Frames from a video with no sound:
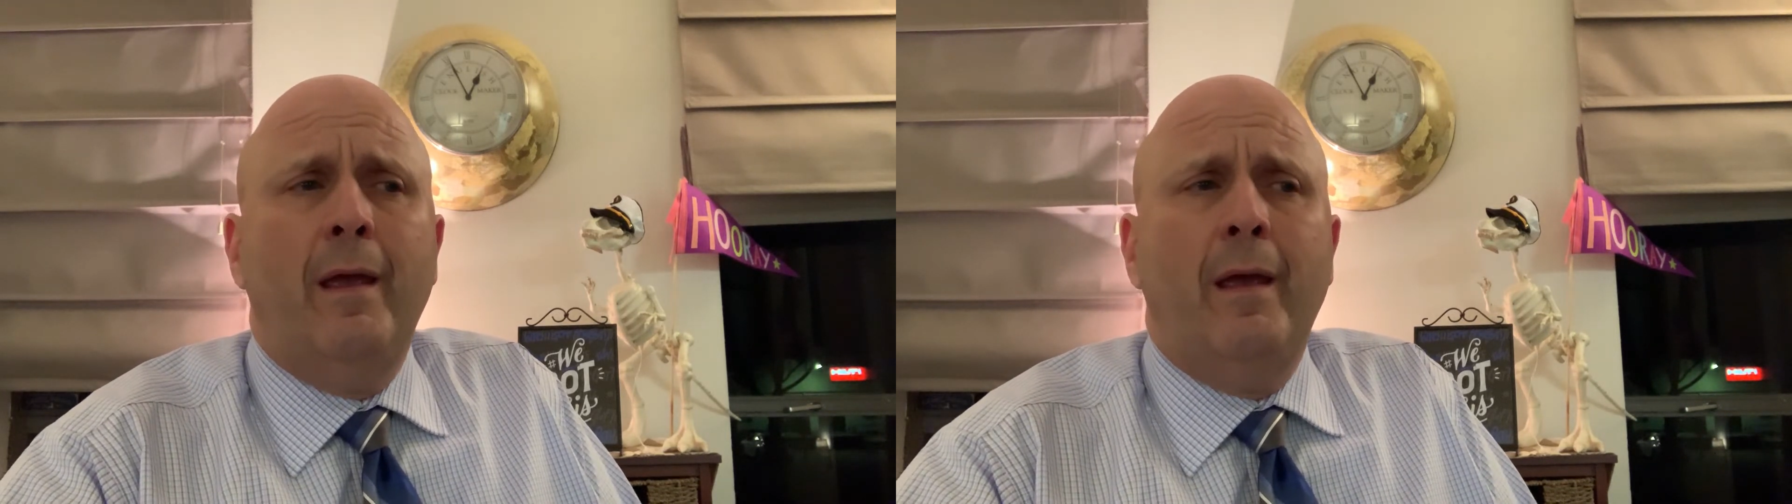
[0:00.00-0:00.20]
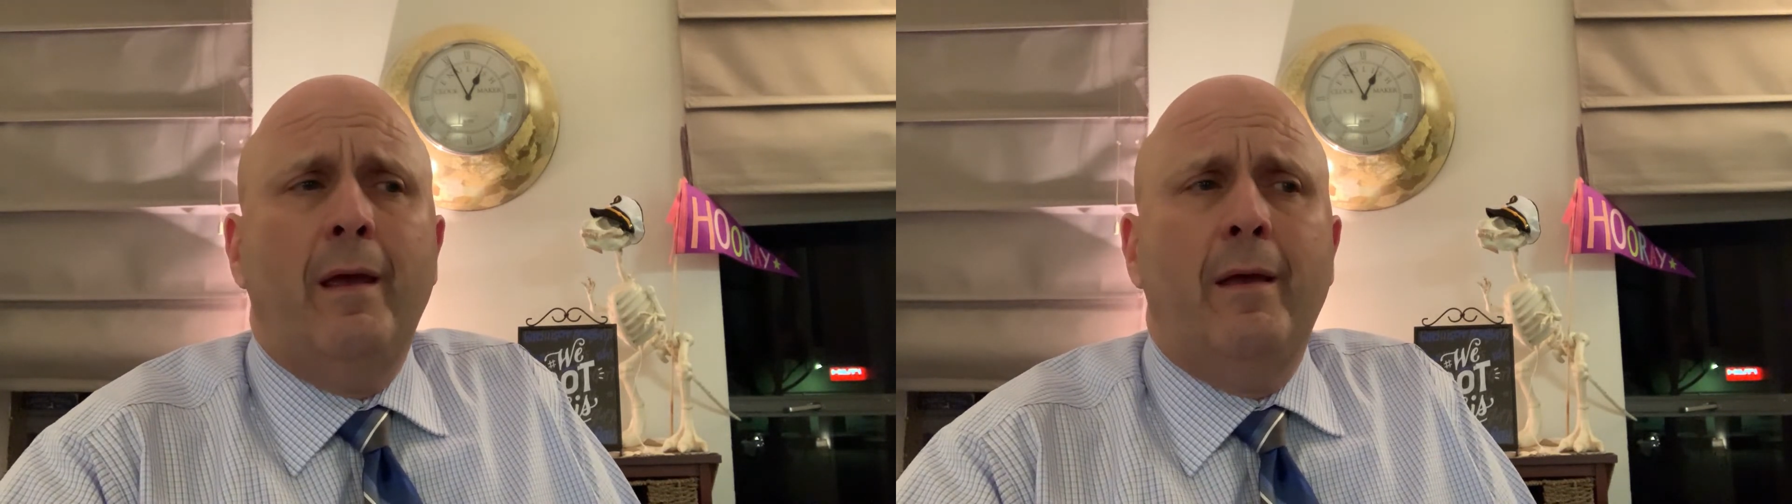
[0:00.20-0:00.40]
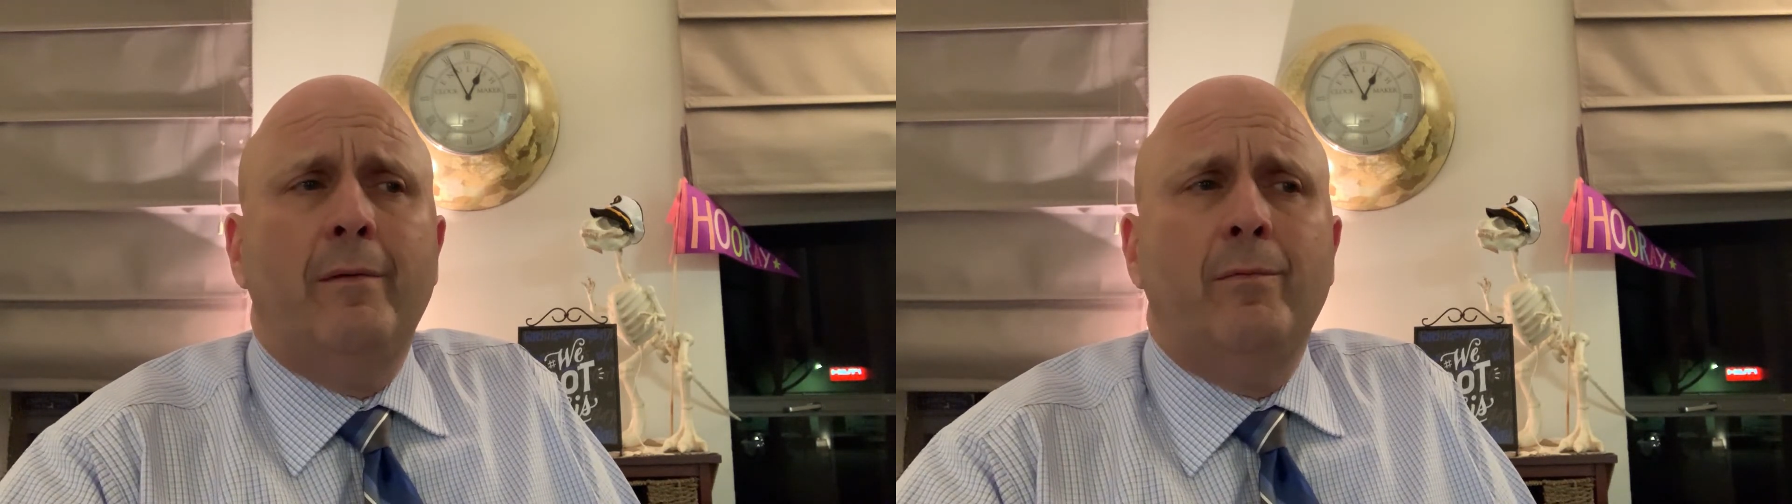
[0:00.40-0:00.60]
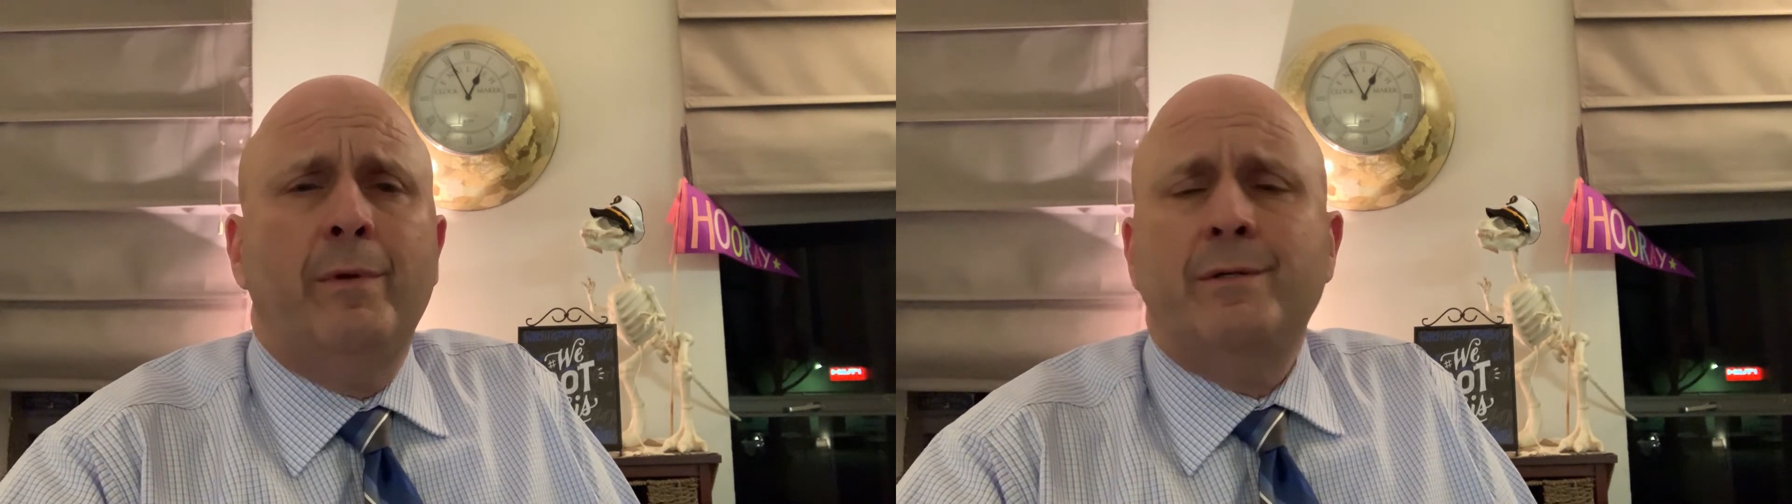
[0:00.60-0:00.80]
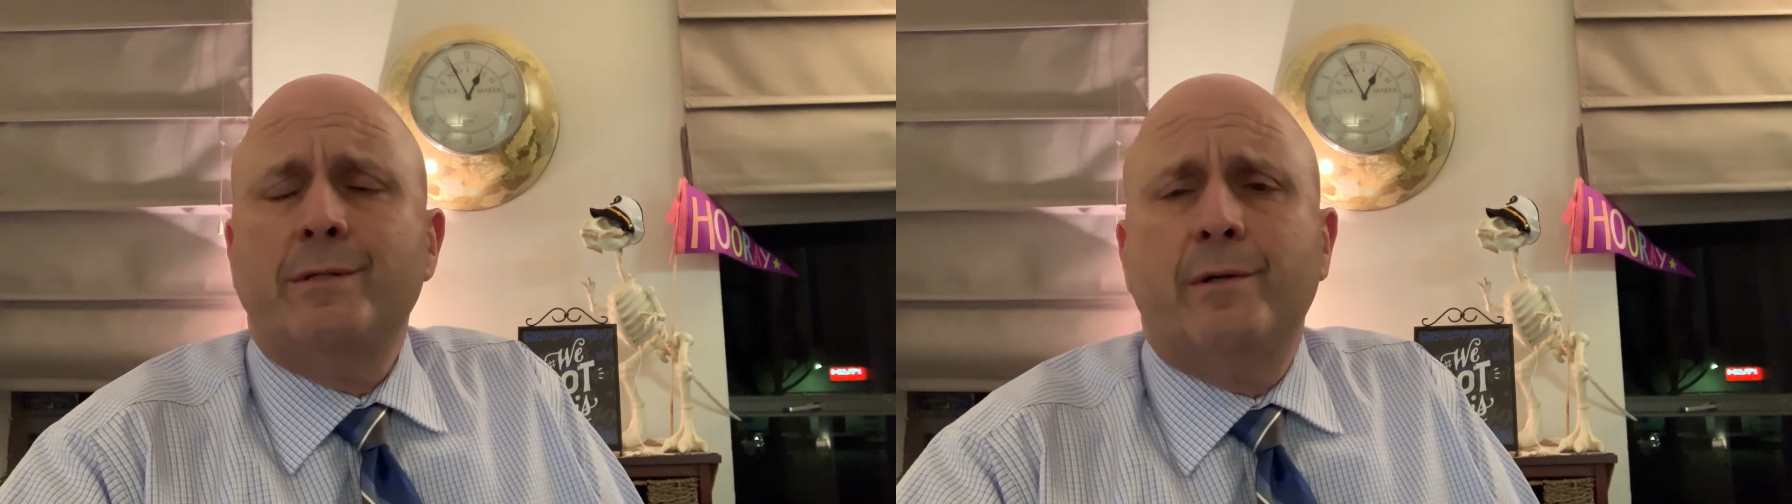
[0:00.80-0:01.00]
and
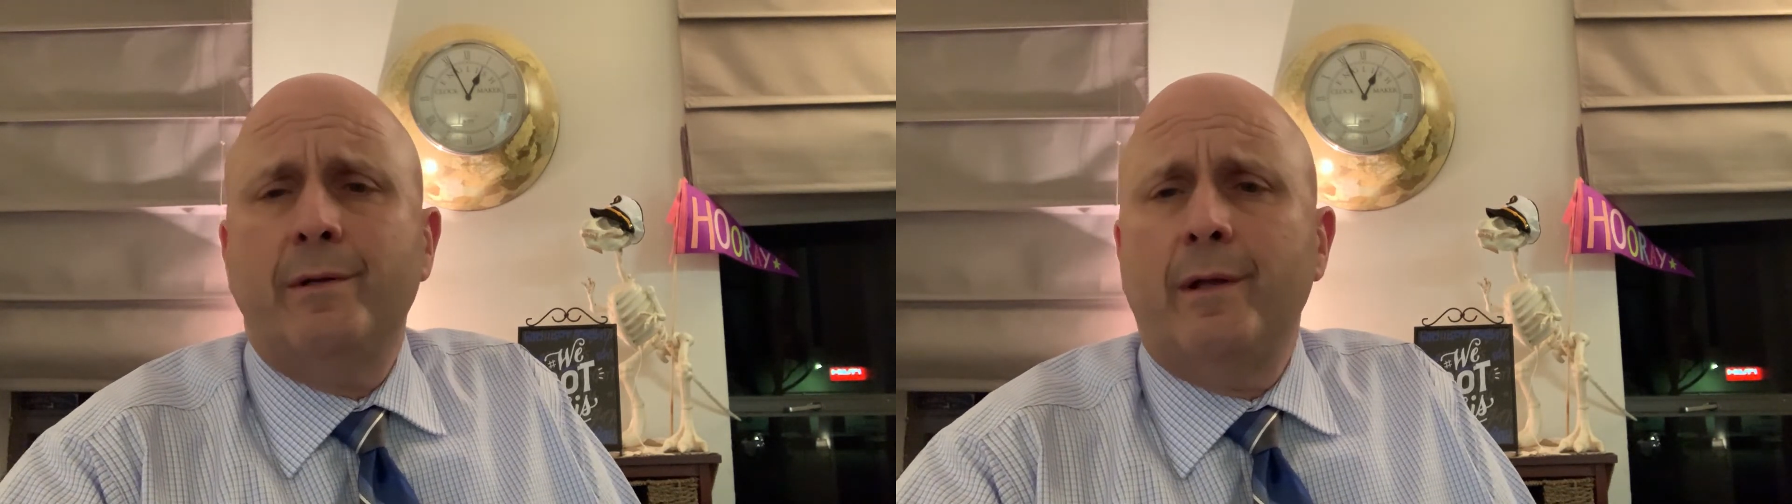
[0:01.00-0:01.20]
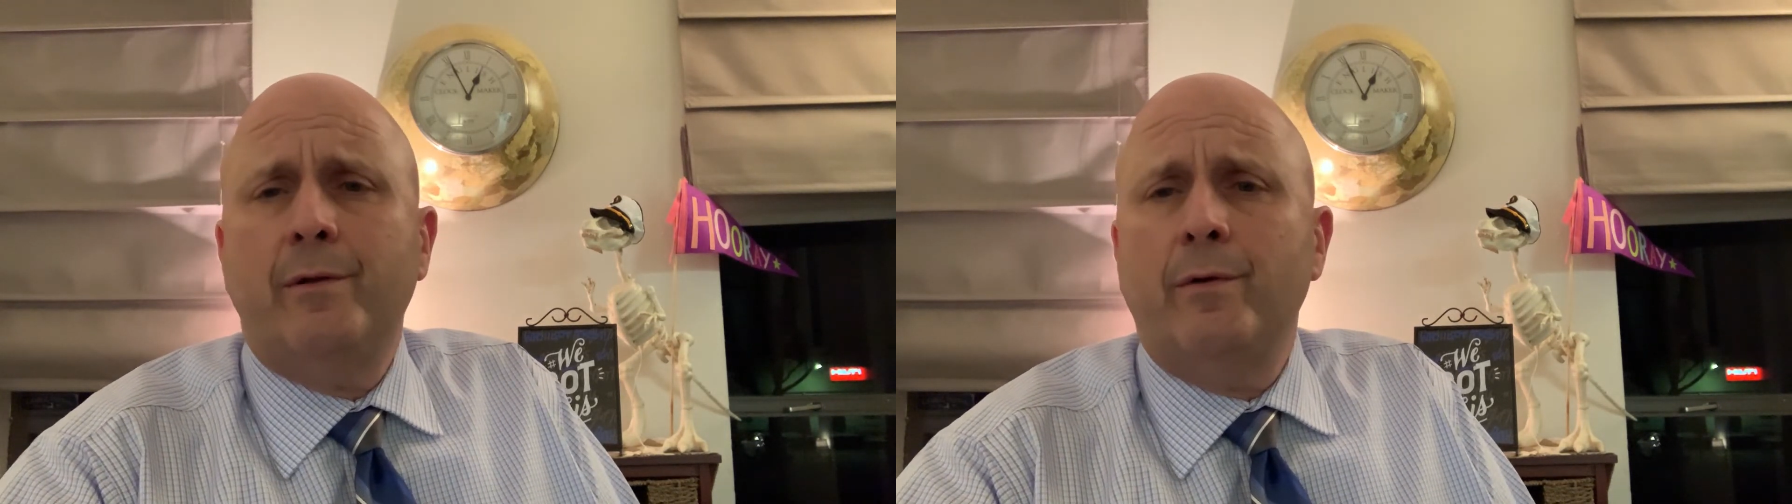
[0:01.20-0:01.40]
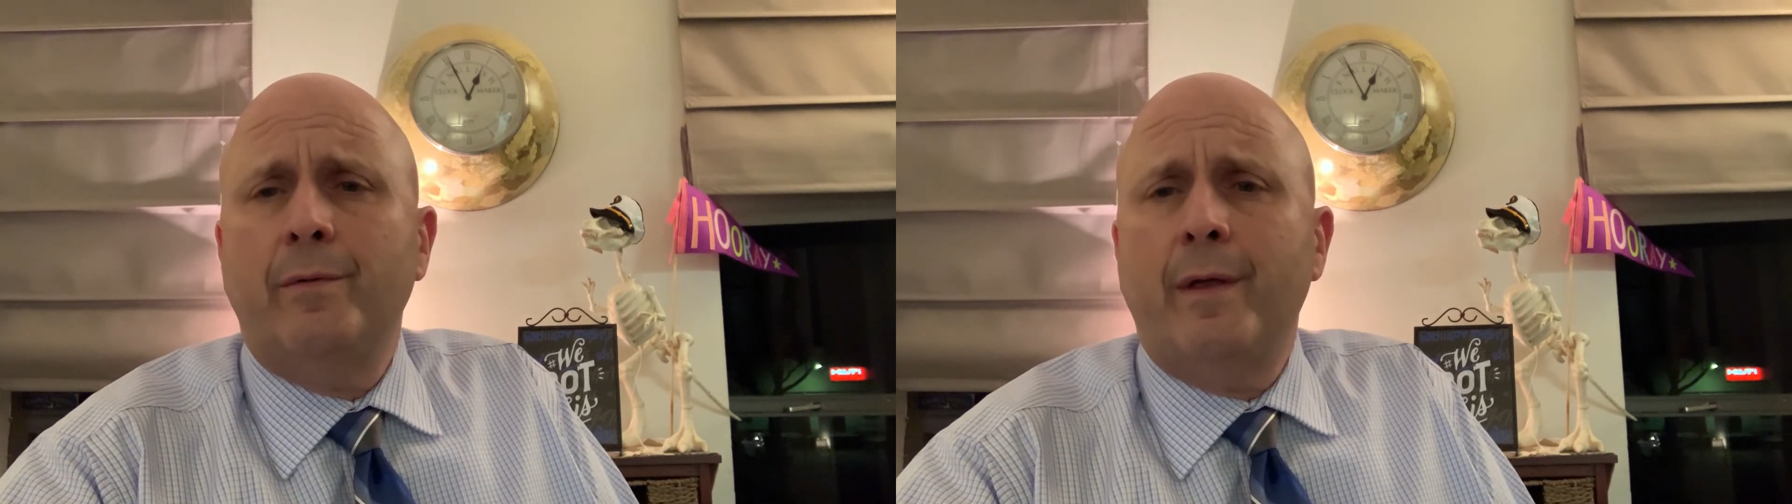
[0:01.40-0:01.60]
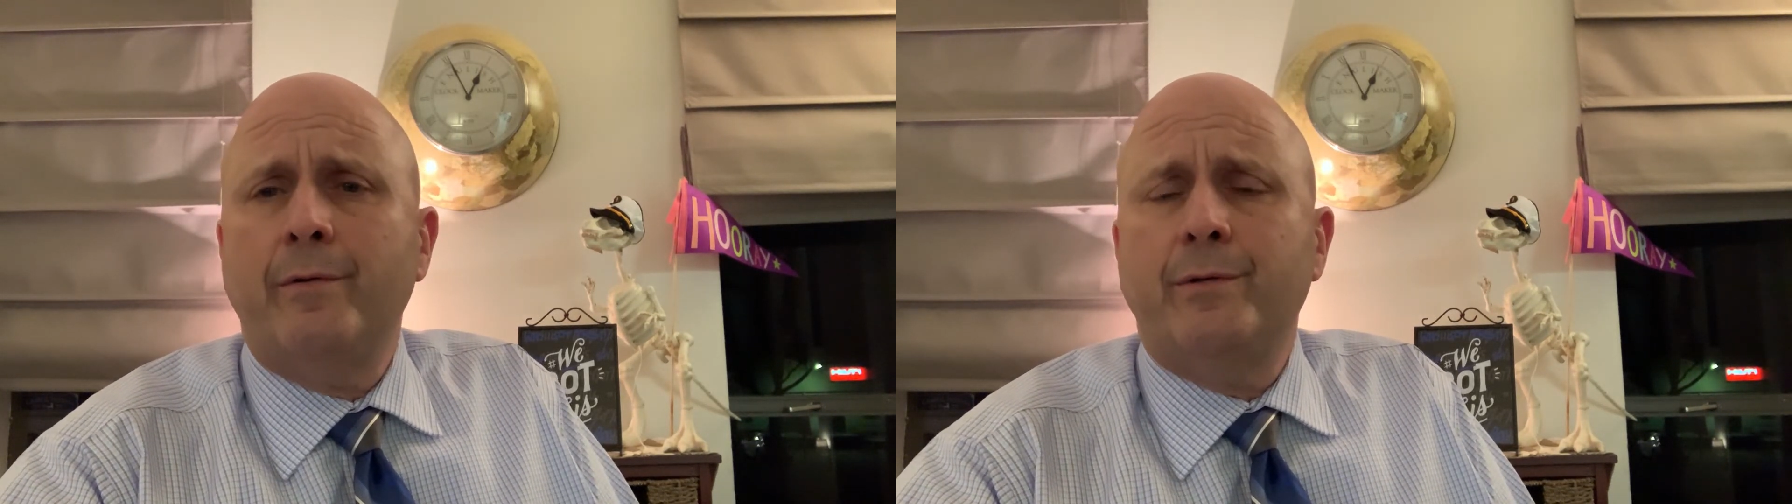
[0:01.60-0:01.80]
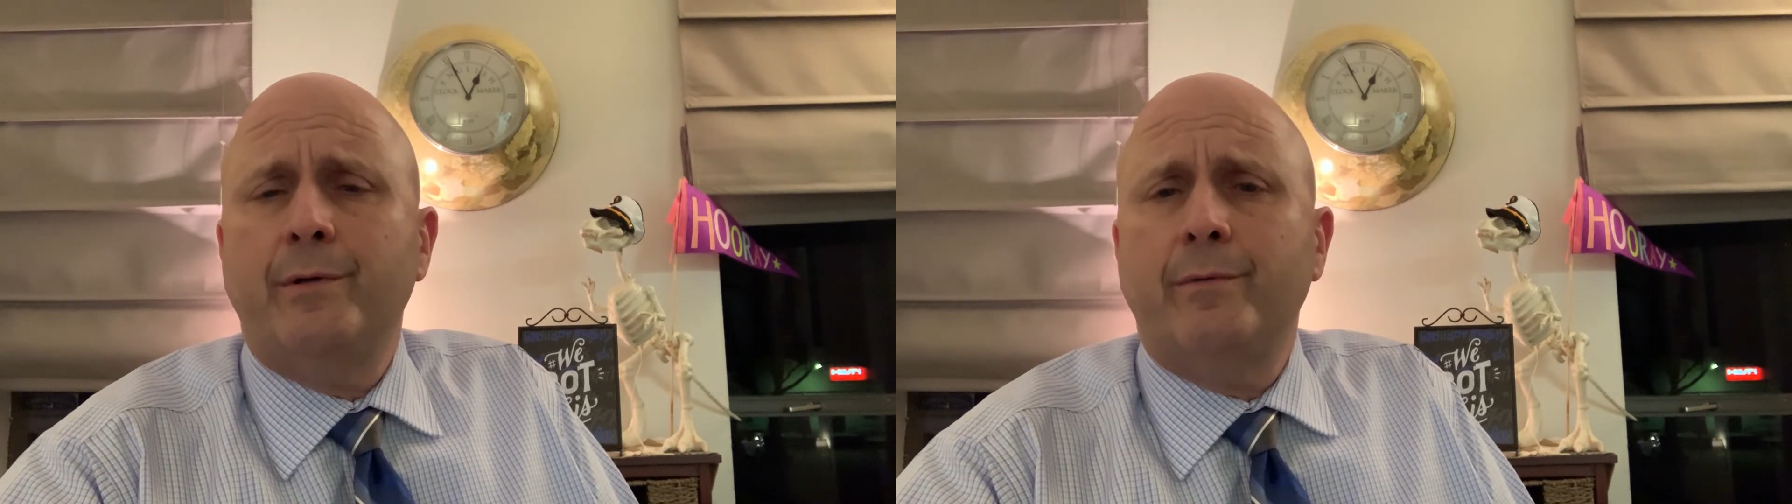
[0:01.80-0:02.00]
we just could not do it
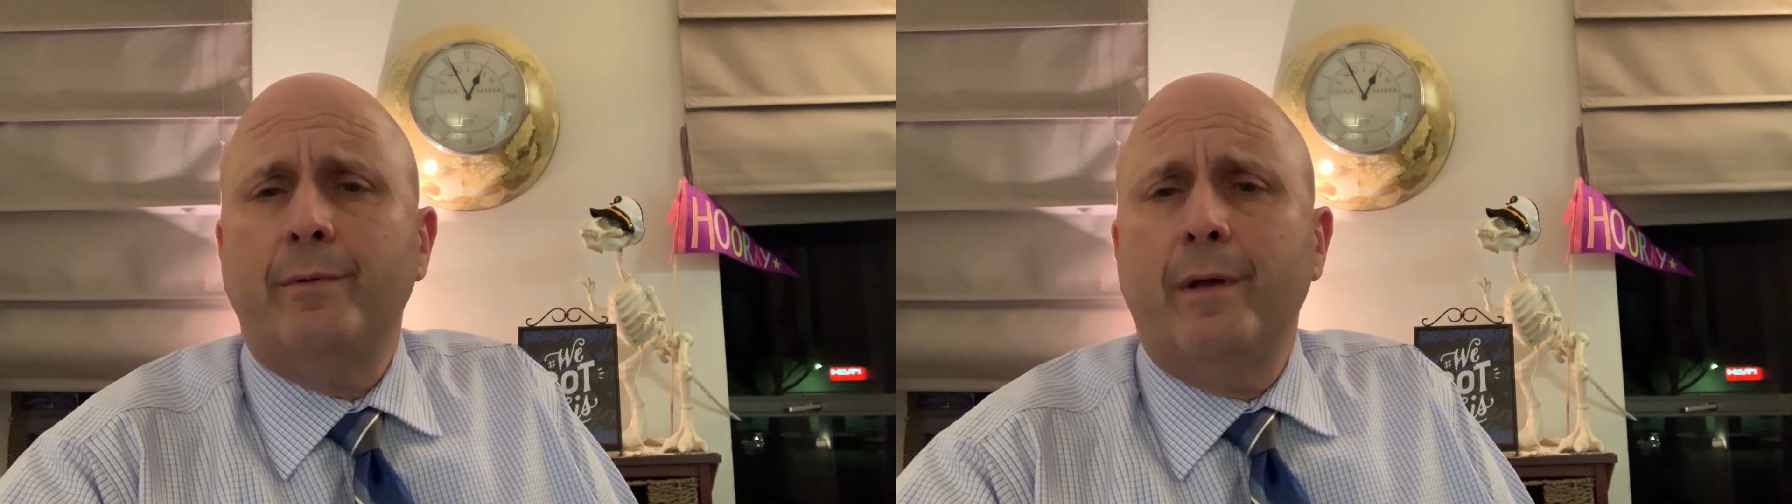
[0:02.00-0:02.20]
without you.